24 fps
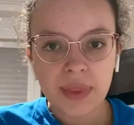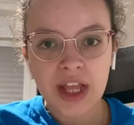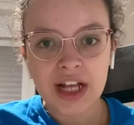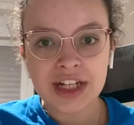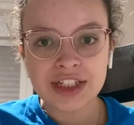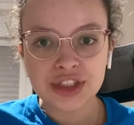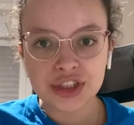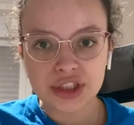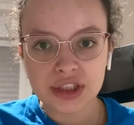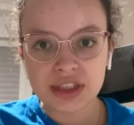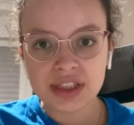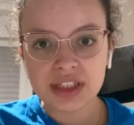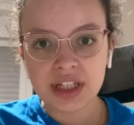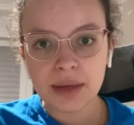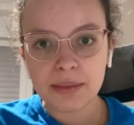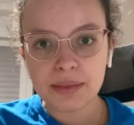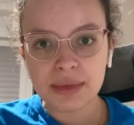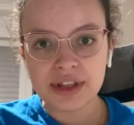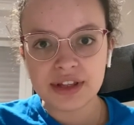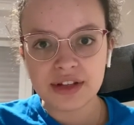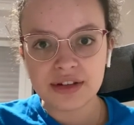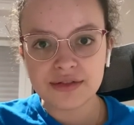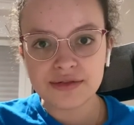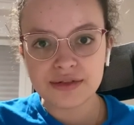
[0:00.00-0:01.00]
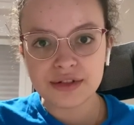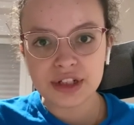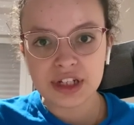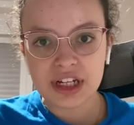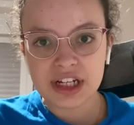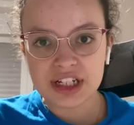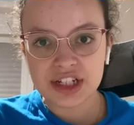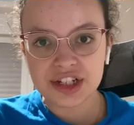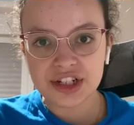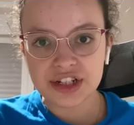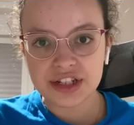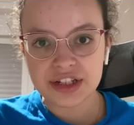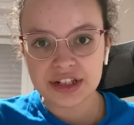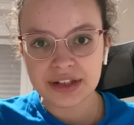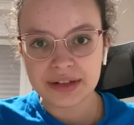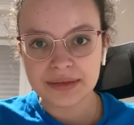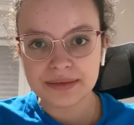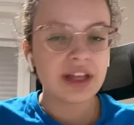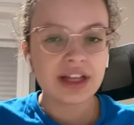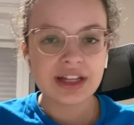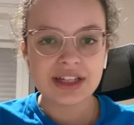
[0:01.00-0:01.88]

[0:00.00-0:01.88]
John Templeton Foundation,